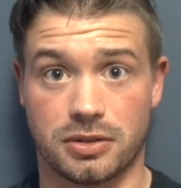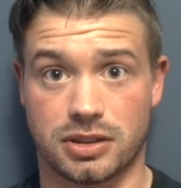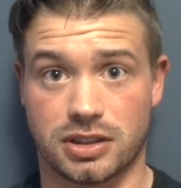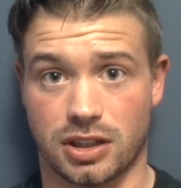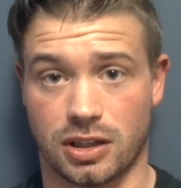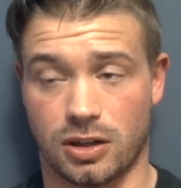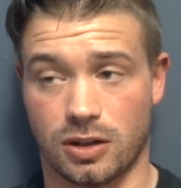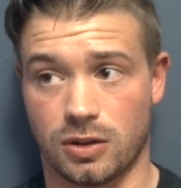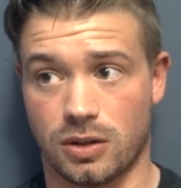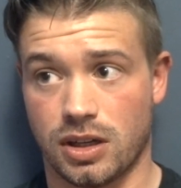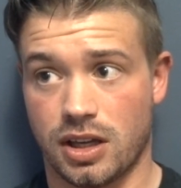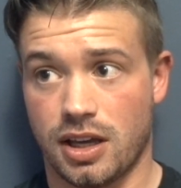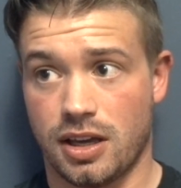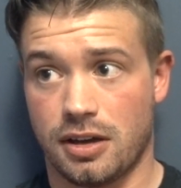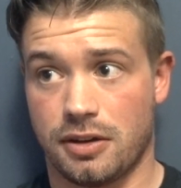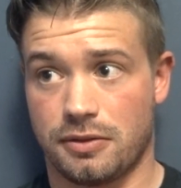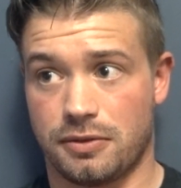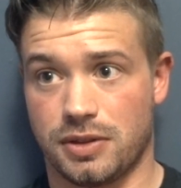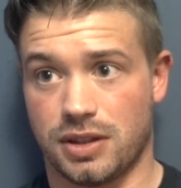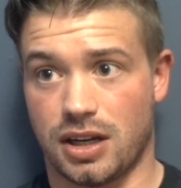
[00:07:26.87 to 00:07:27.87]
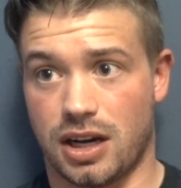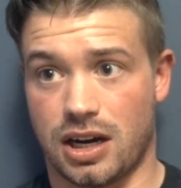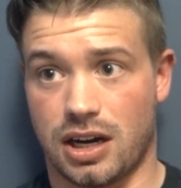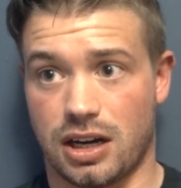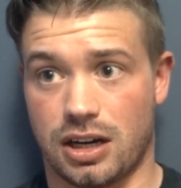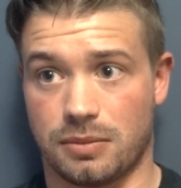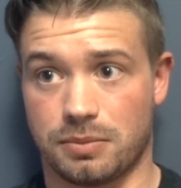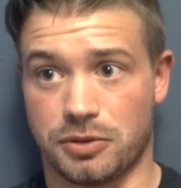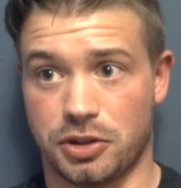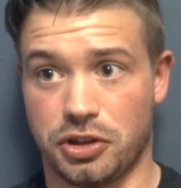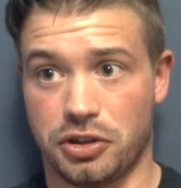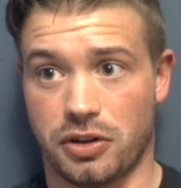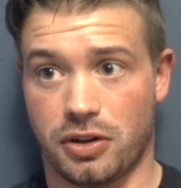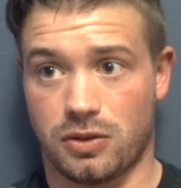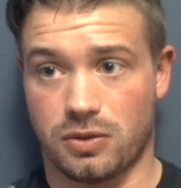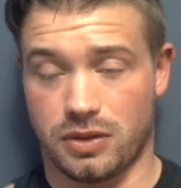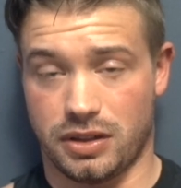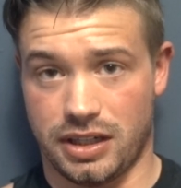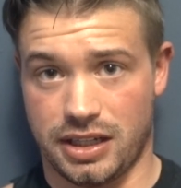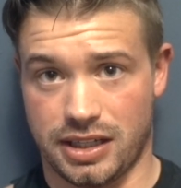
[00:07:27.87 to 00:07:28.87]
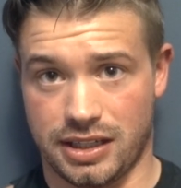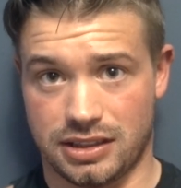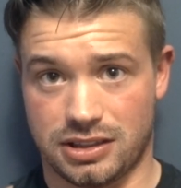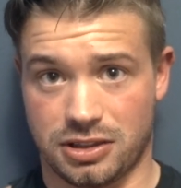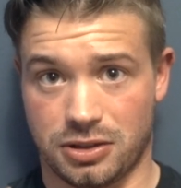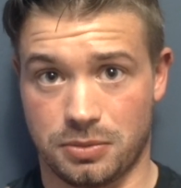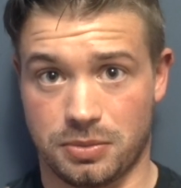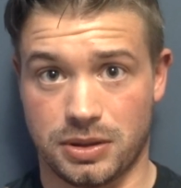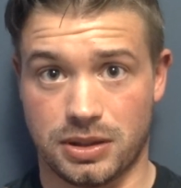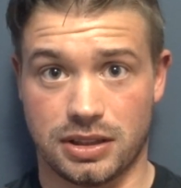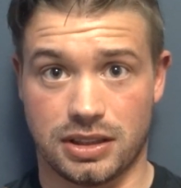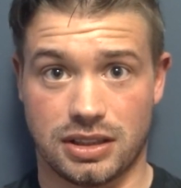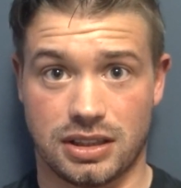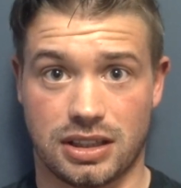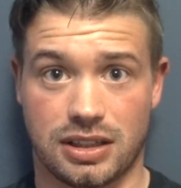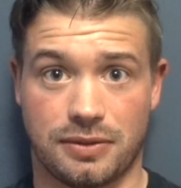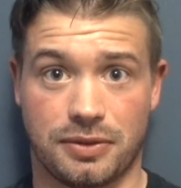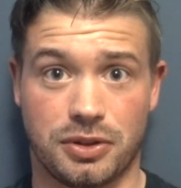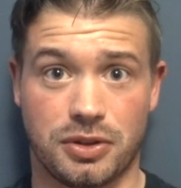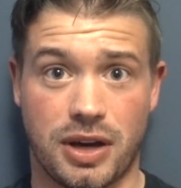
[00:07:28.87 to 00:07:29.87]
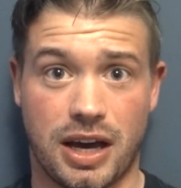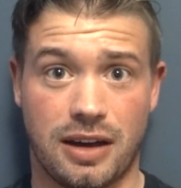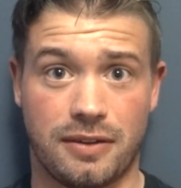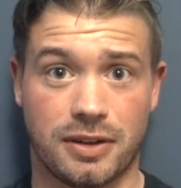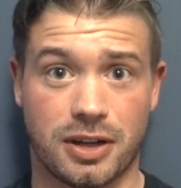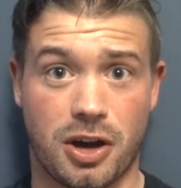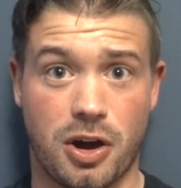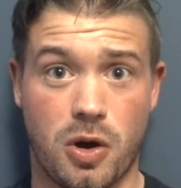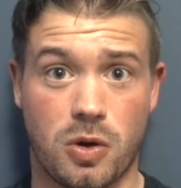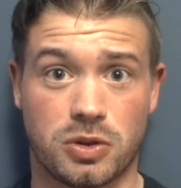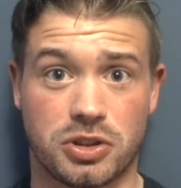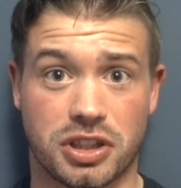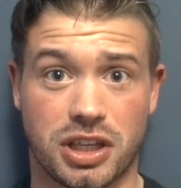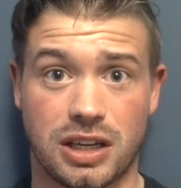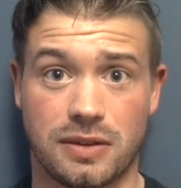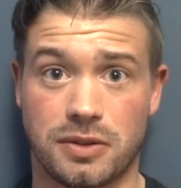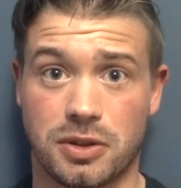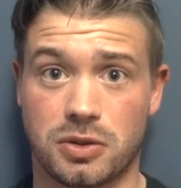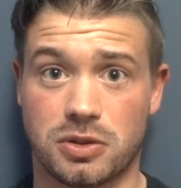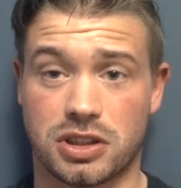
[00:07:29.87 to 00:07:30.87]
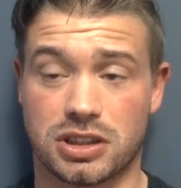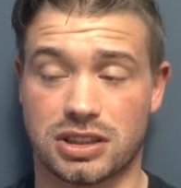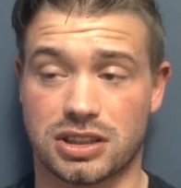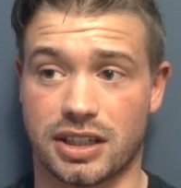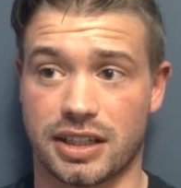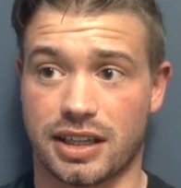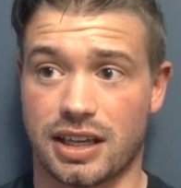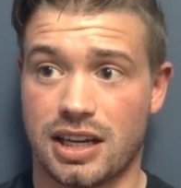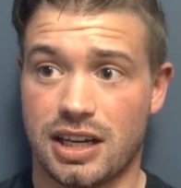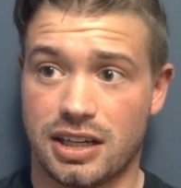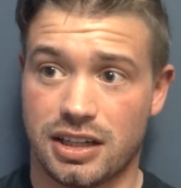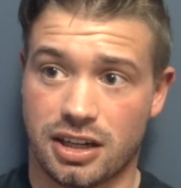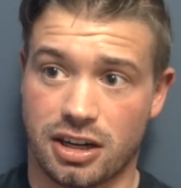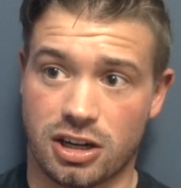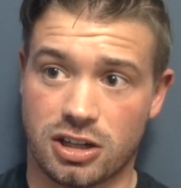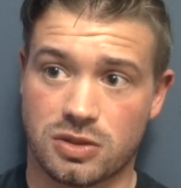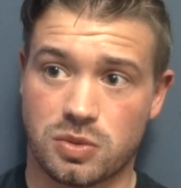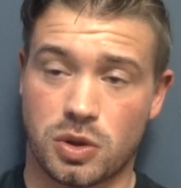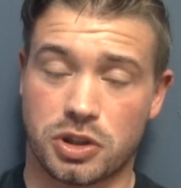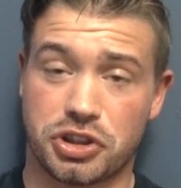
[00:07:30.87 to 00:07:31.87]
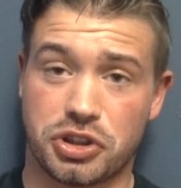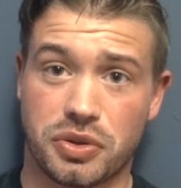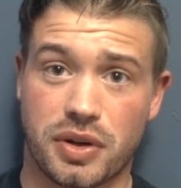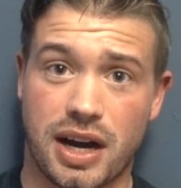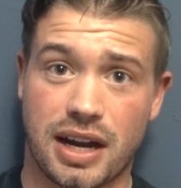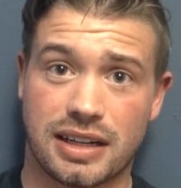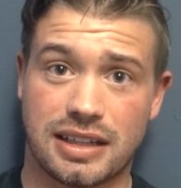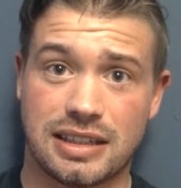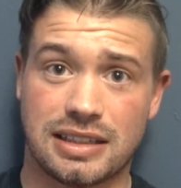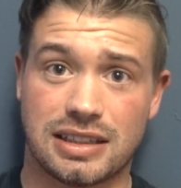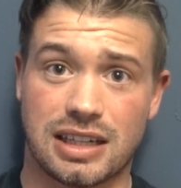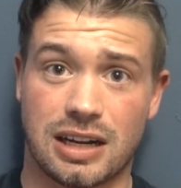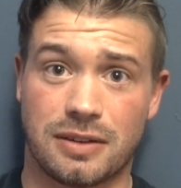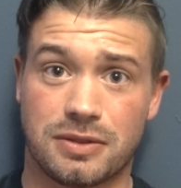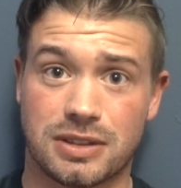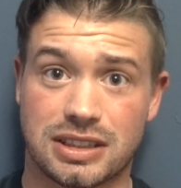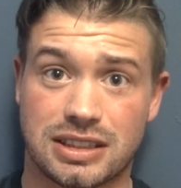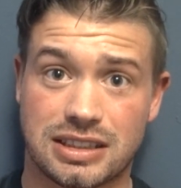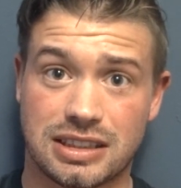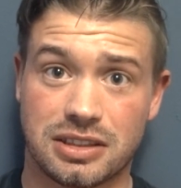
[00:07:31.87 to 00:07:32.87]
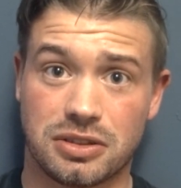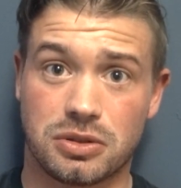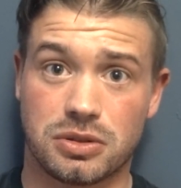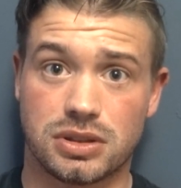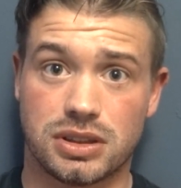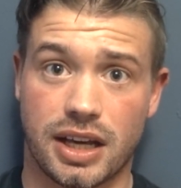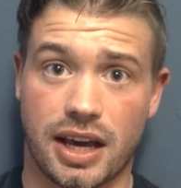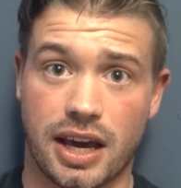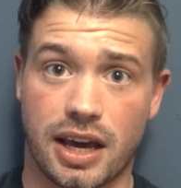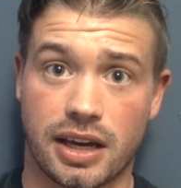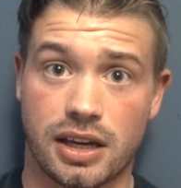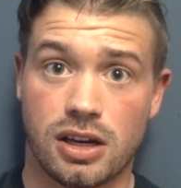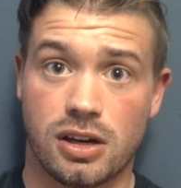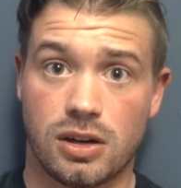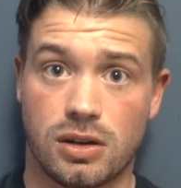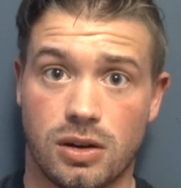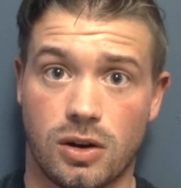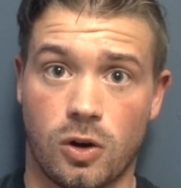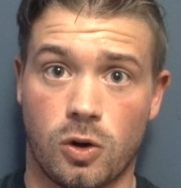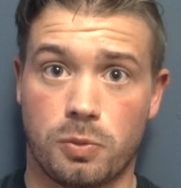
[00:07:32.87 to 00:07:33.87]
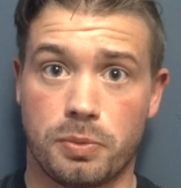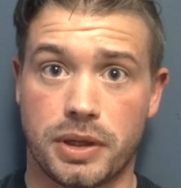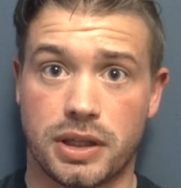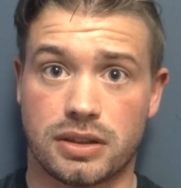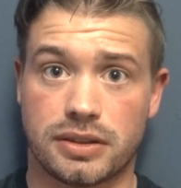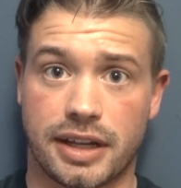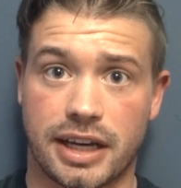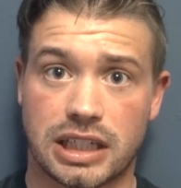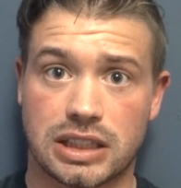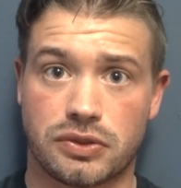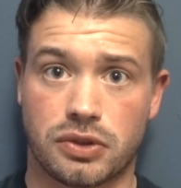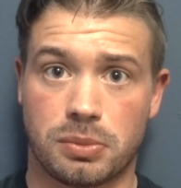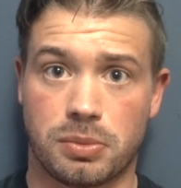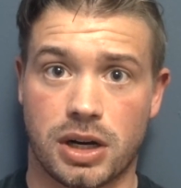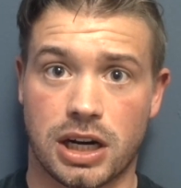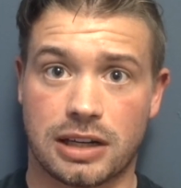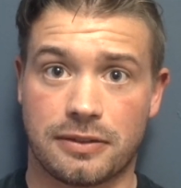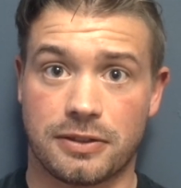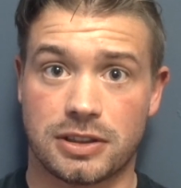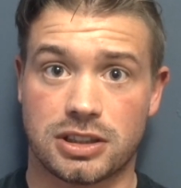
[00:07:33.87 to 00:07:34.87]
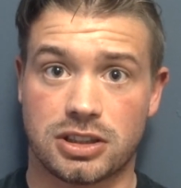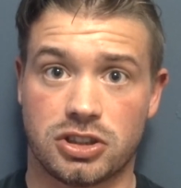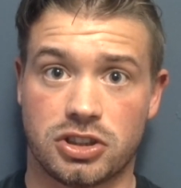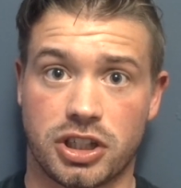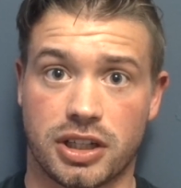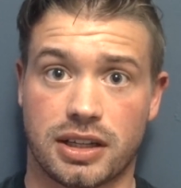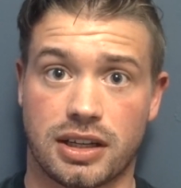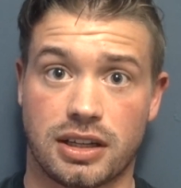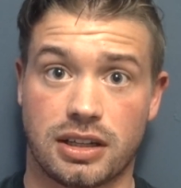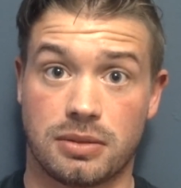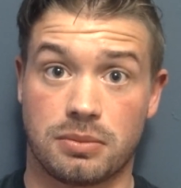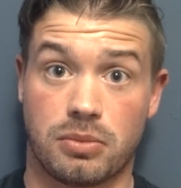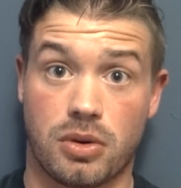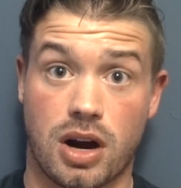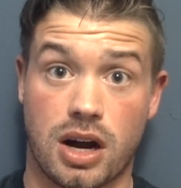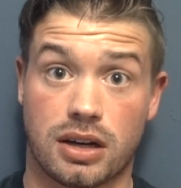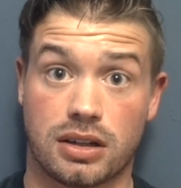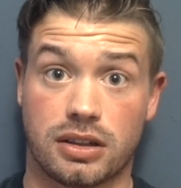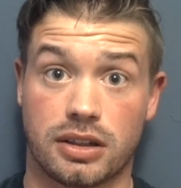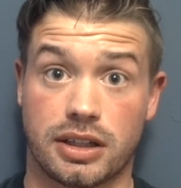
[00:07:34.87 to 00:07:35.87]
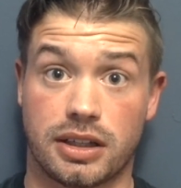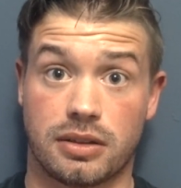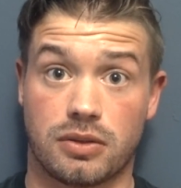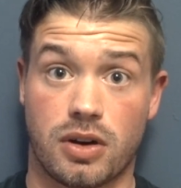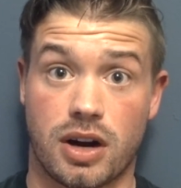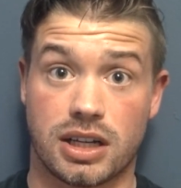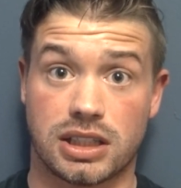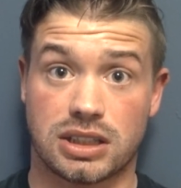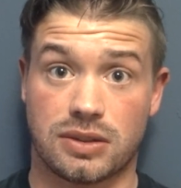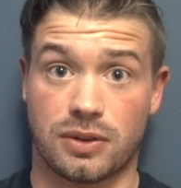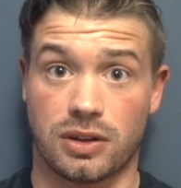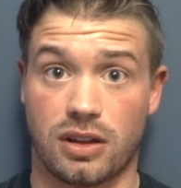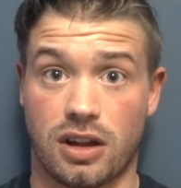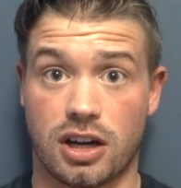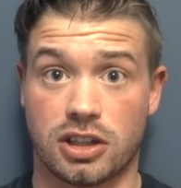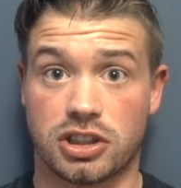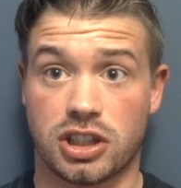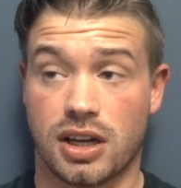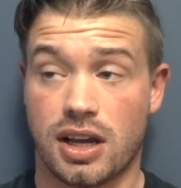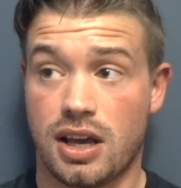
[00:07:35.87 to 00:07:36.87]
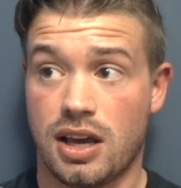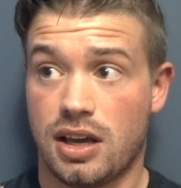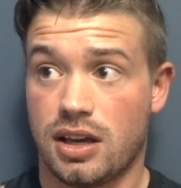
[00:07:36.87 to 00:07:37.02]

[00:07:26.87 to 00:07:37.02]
So you don't need to be, if you have a coach give you just like, here's what you got to eat every single day: oatmeal and eggs for breakfast, chicken and broccoli and rice for lunch,